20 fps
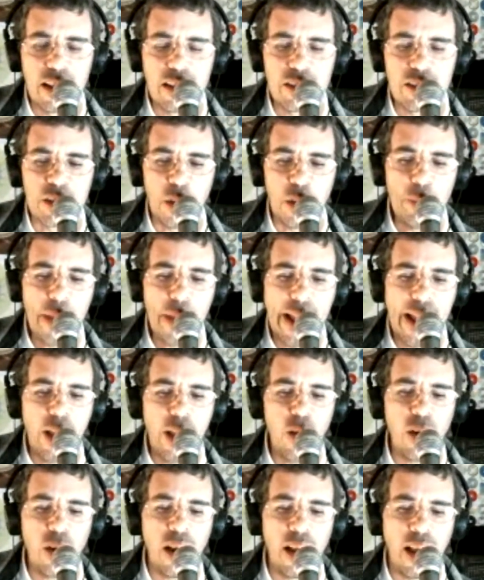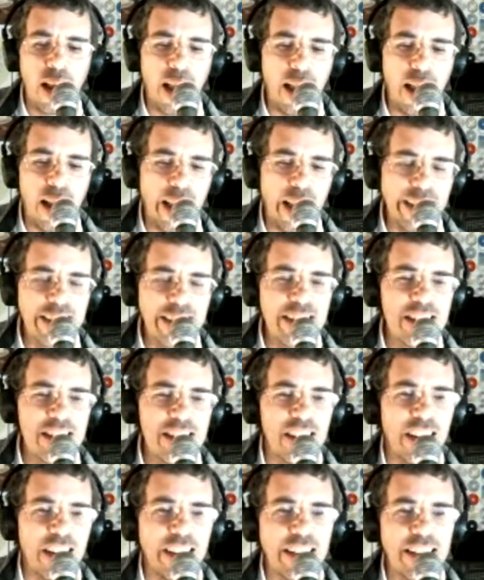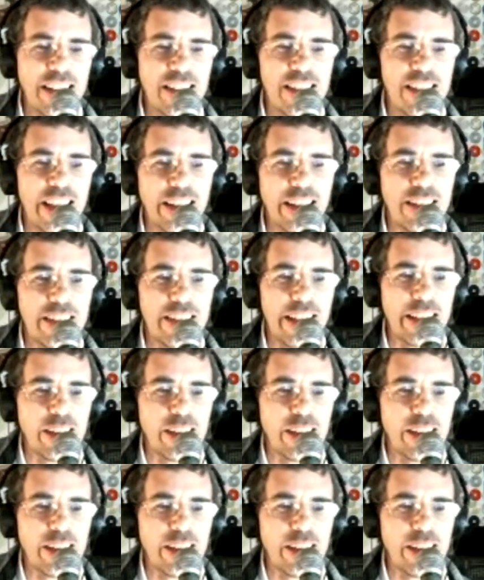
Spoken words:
somehow I decided that